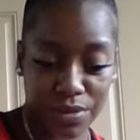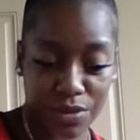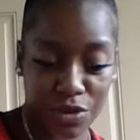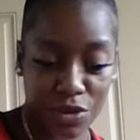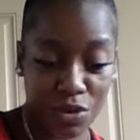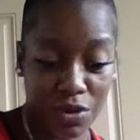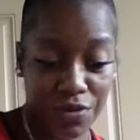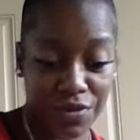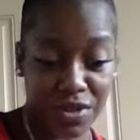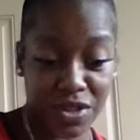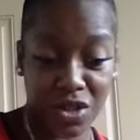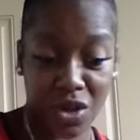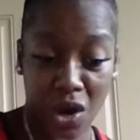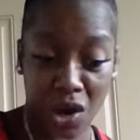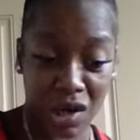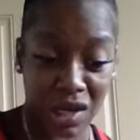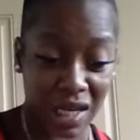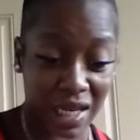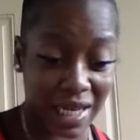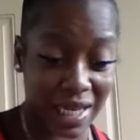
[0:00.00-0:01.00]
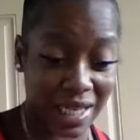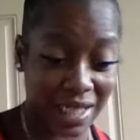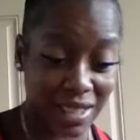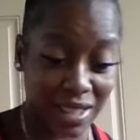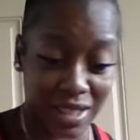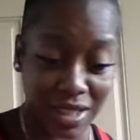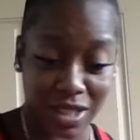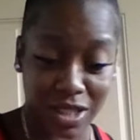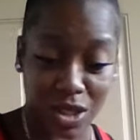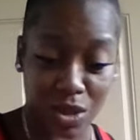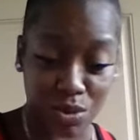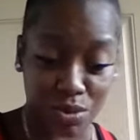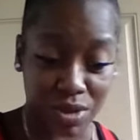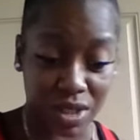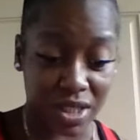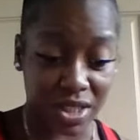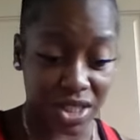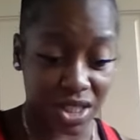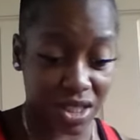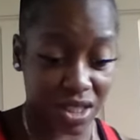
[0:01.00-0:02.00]
You even taught lessons on
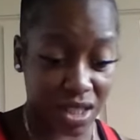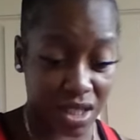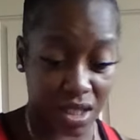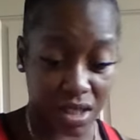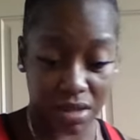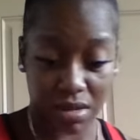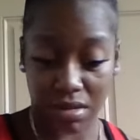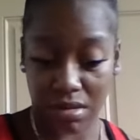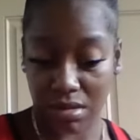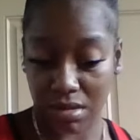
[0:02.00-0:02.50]
this shit.